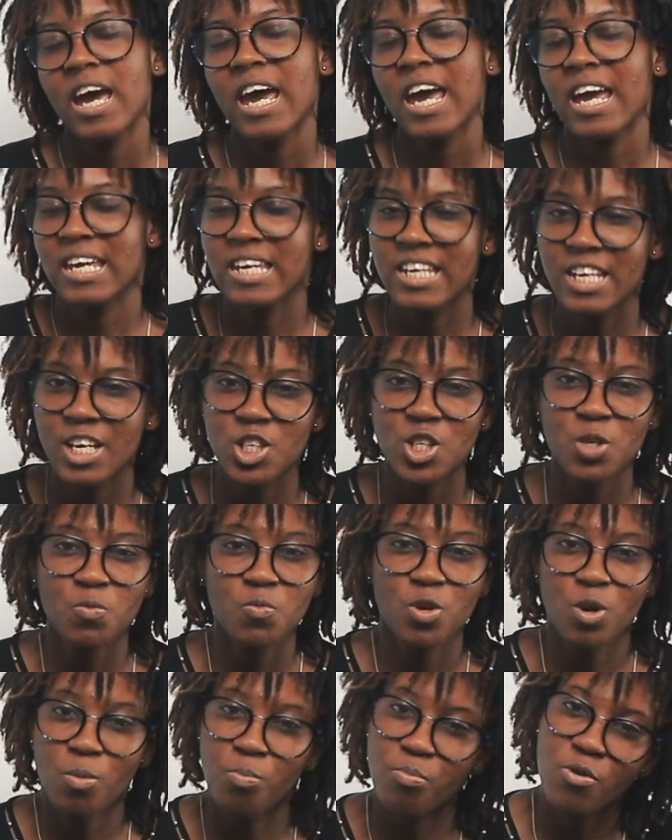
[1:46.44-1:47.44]
engaging
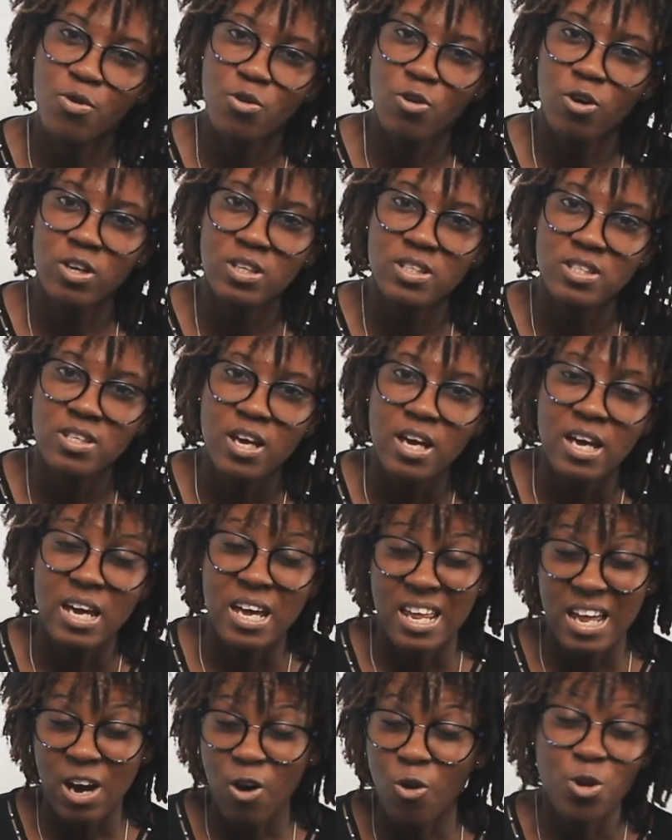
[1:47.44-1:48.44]
with your product
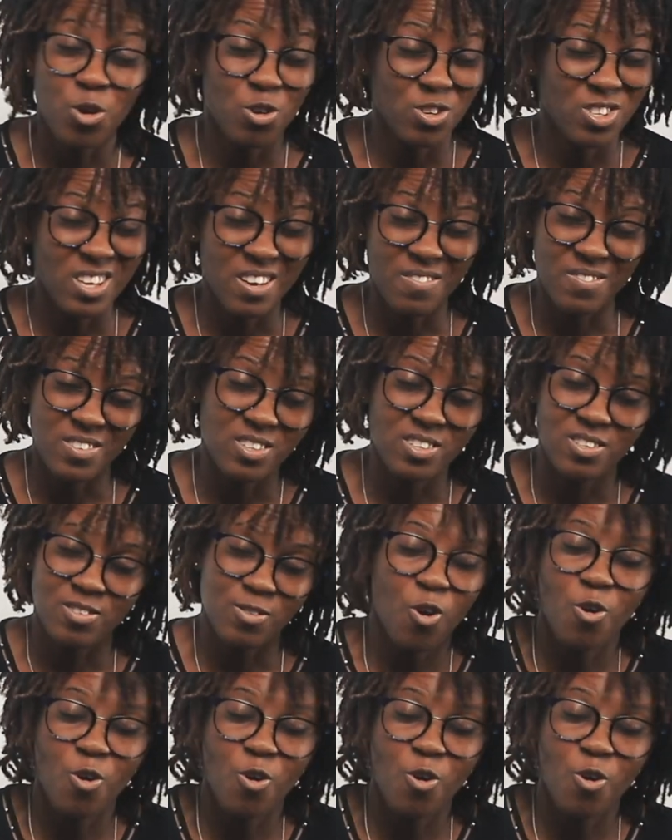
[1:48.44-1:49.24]
or your service